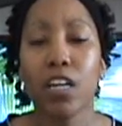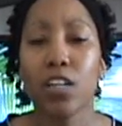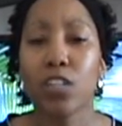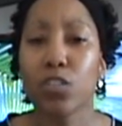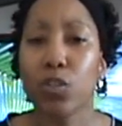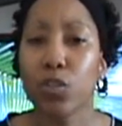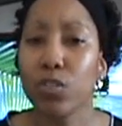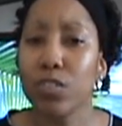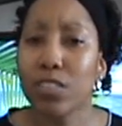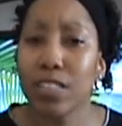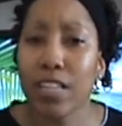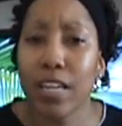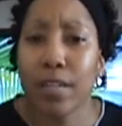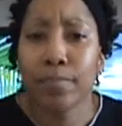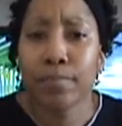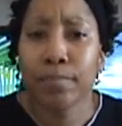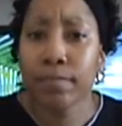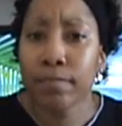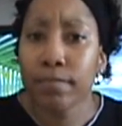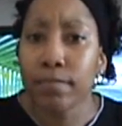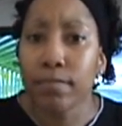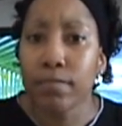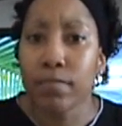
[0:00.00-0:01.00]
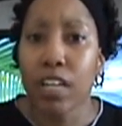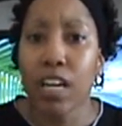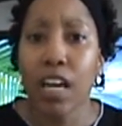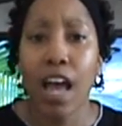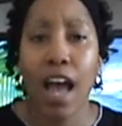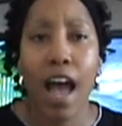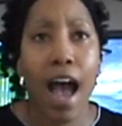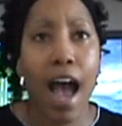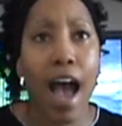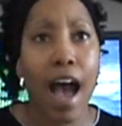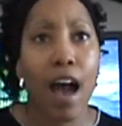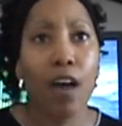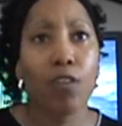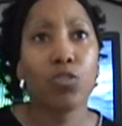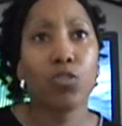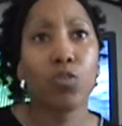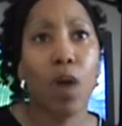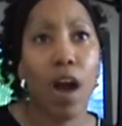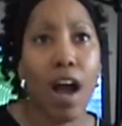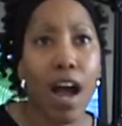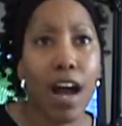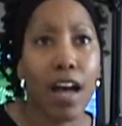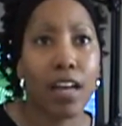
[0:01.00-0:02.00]
So you say, hmm, how
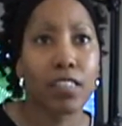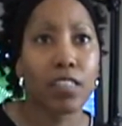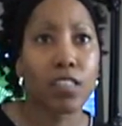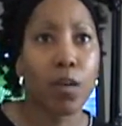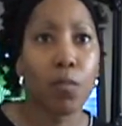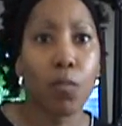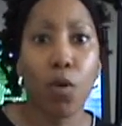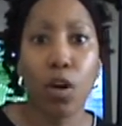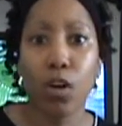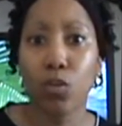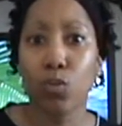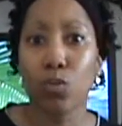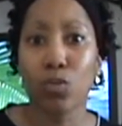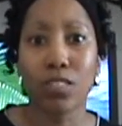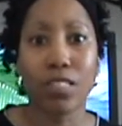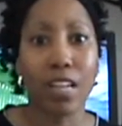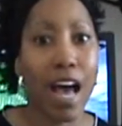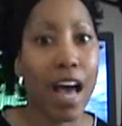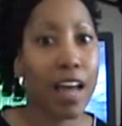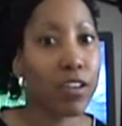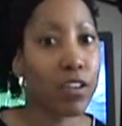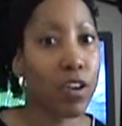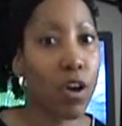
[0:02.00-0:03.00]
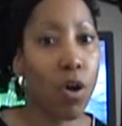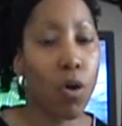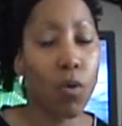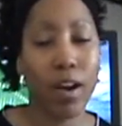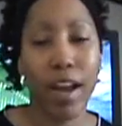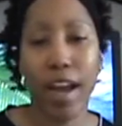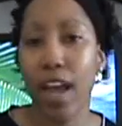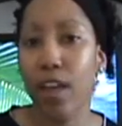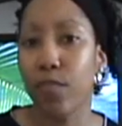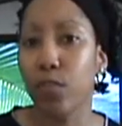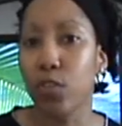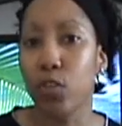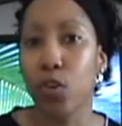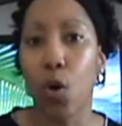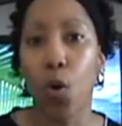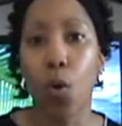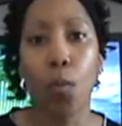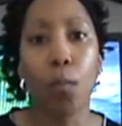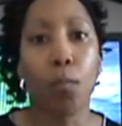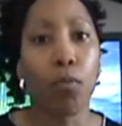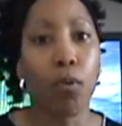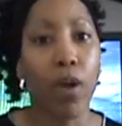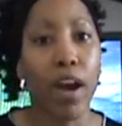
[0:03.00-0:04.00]
do I, someone who's not known, I have
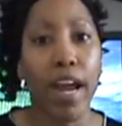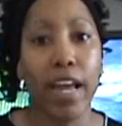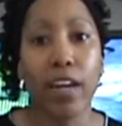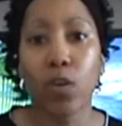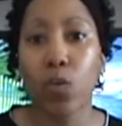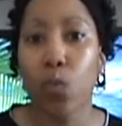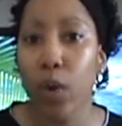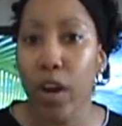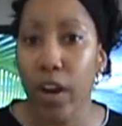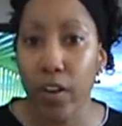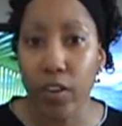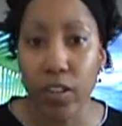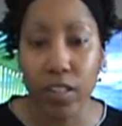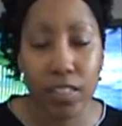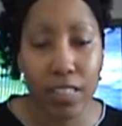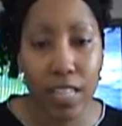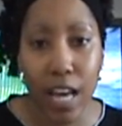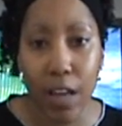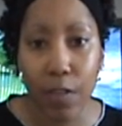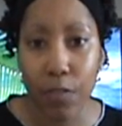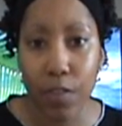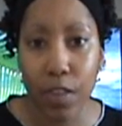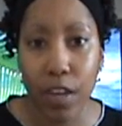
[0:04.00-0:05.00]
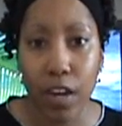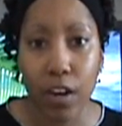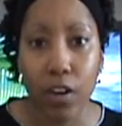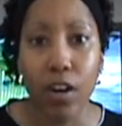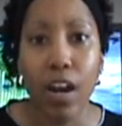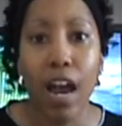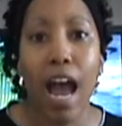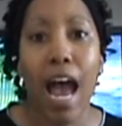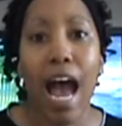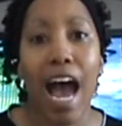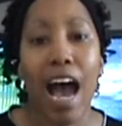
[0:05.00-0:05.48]
no brand awareness out there,